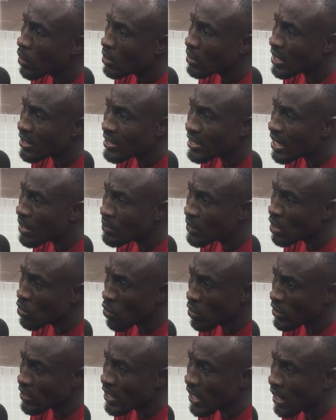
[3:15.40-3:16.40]
the same thing
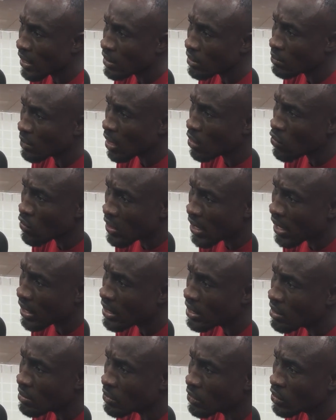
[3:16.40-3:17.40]
was done, but look at
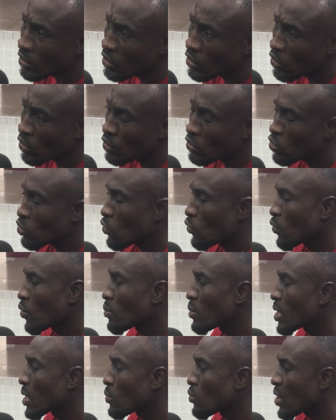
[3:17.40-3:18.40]
him. So for
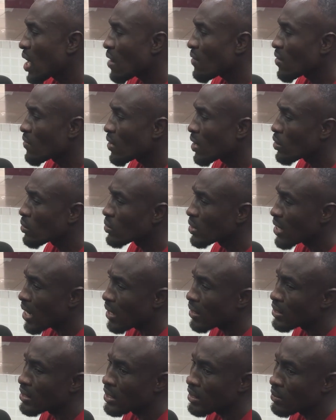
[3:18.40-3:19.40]
me, we have a very
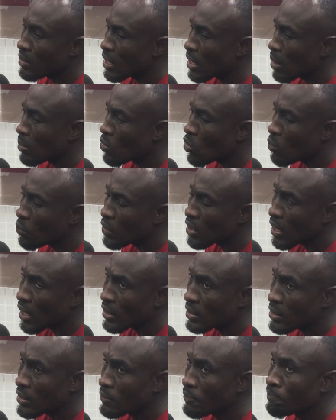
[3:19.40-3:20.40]
young team, and I'm hoping
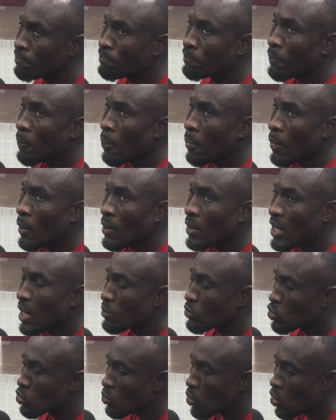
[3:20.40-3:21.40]
that
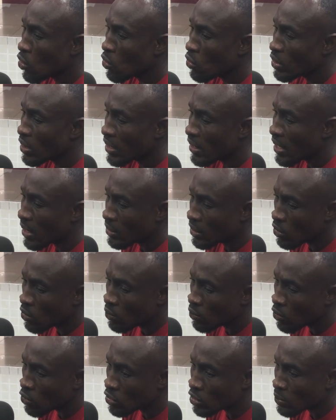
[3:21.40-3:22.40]
come tomorrow they will
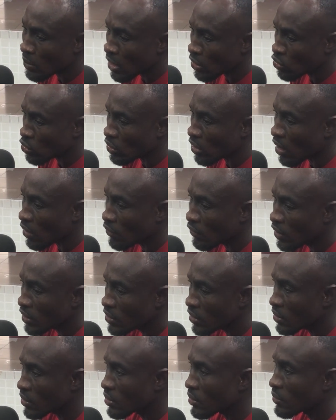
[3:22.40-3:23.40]
put smiles on our
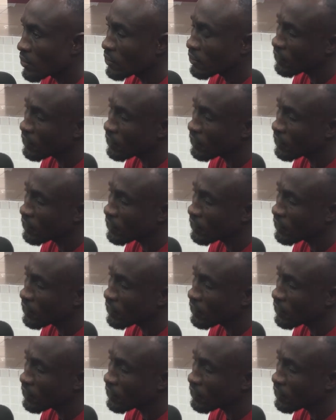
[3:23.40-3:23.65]
faces.